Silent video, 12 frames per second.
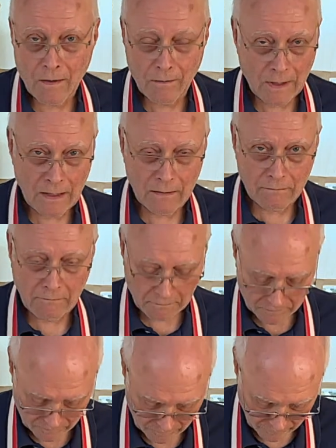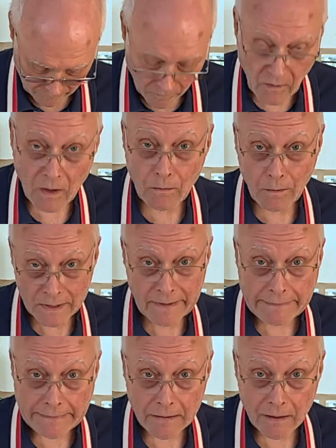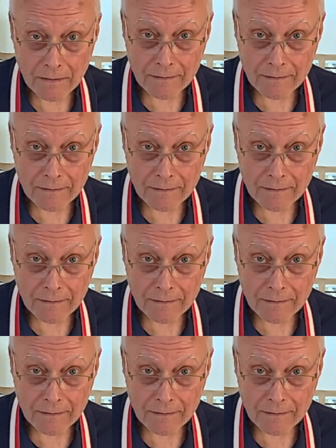Well, we did it.